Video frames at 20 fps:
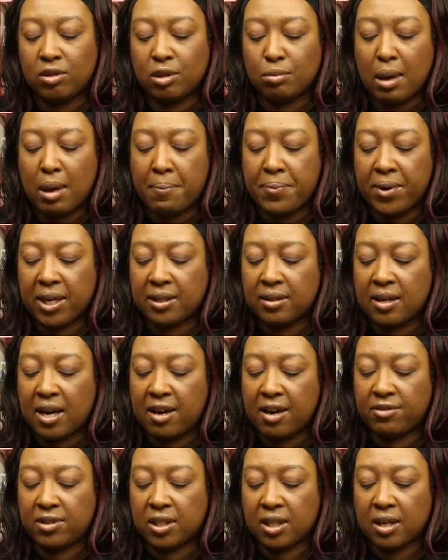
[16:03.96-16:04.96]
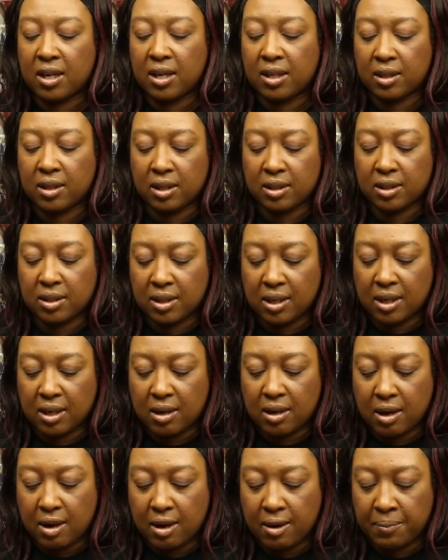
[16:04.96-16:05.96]
use my big knife to cut this
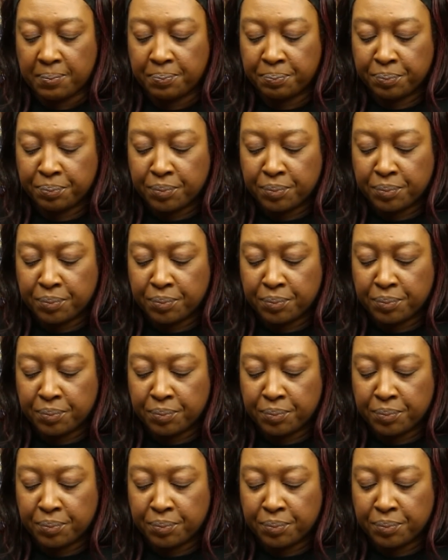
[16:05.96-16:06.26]
thing up.